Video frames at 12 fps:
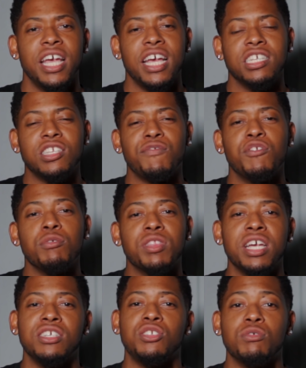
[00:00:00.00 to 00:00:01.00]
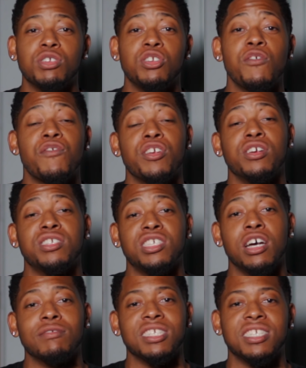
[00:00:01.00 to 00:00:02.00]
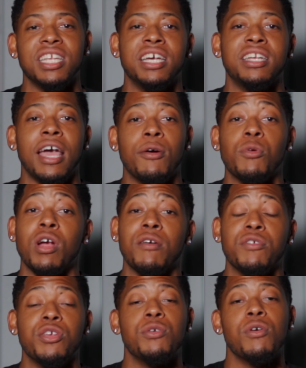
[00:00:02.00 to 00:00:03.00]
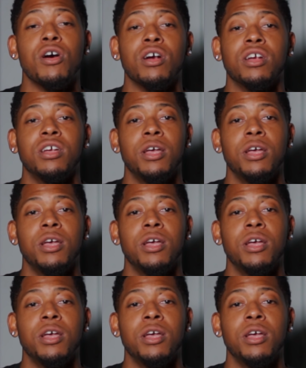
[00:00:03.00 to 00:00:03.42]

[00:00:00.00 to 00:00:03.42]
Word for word: And it's a few things you could do for yourself to stand out wherever you are.